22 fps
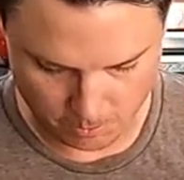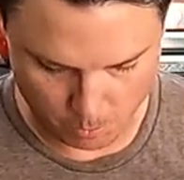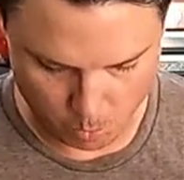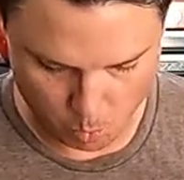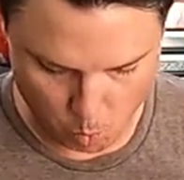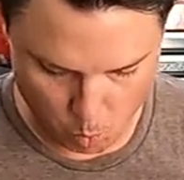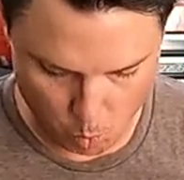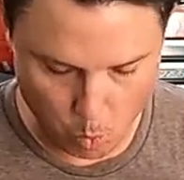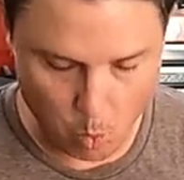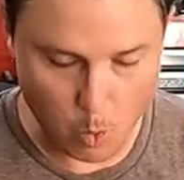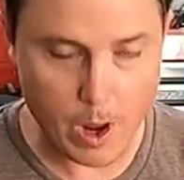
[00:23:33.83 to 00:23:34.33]

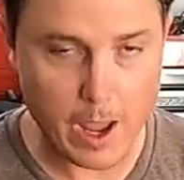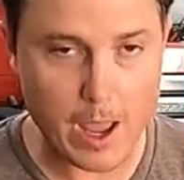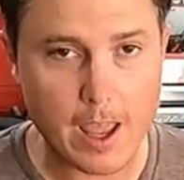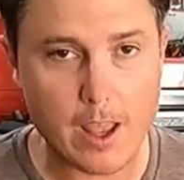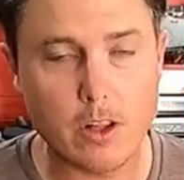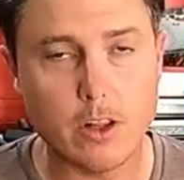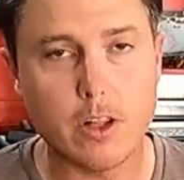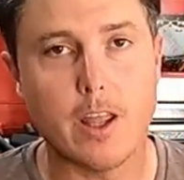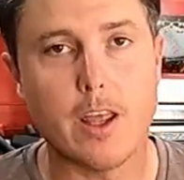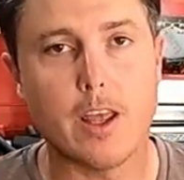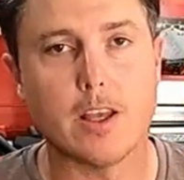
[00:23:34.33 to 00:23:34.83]
way
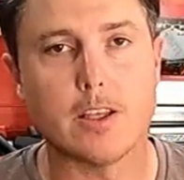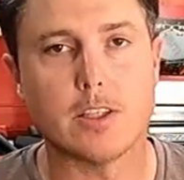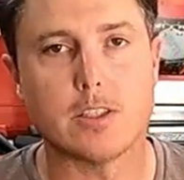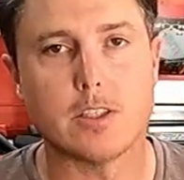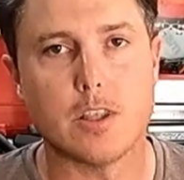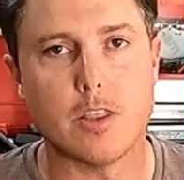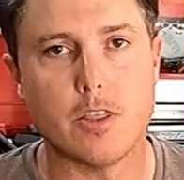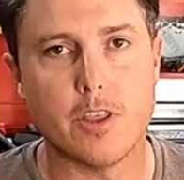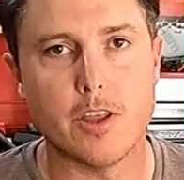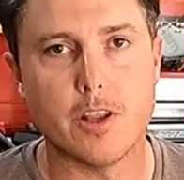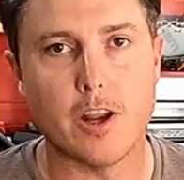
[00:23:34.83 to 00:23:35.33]
less than
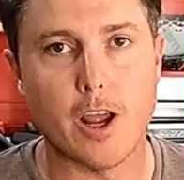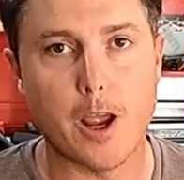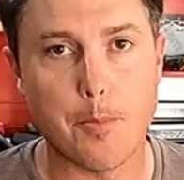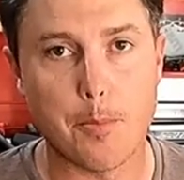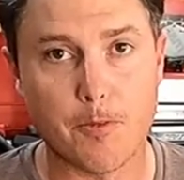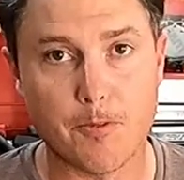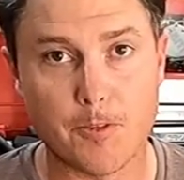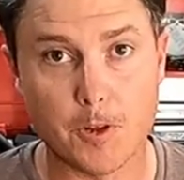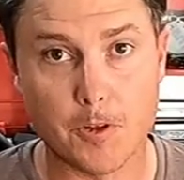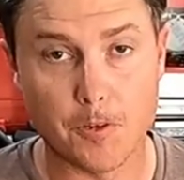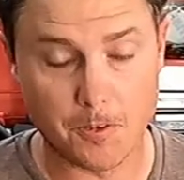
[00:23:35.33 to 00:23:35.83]

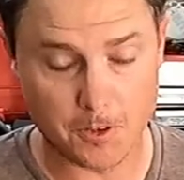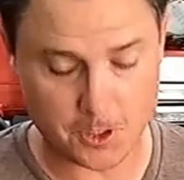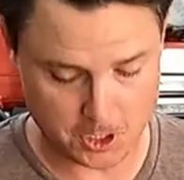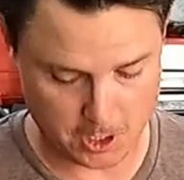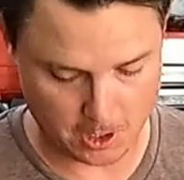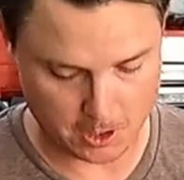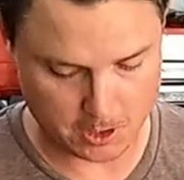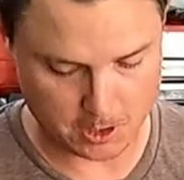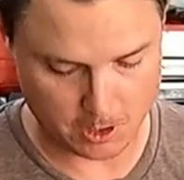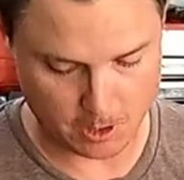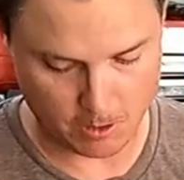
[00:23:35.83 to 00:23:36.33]
Hyperfuel sells
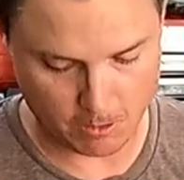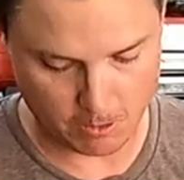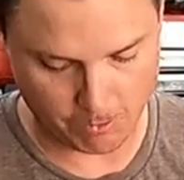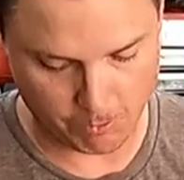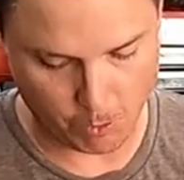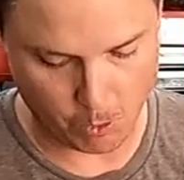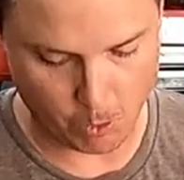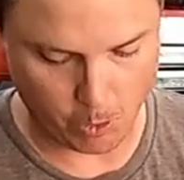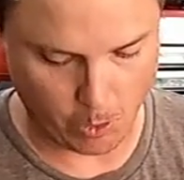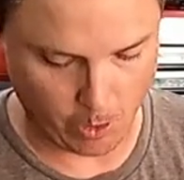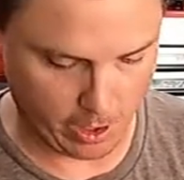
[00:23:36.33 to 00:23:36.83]
theirs for,
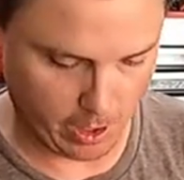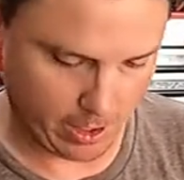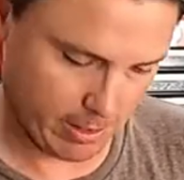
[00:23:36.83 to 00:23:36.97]
and it's a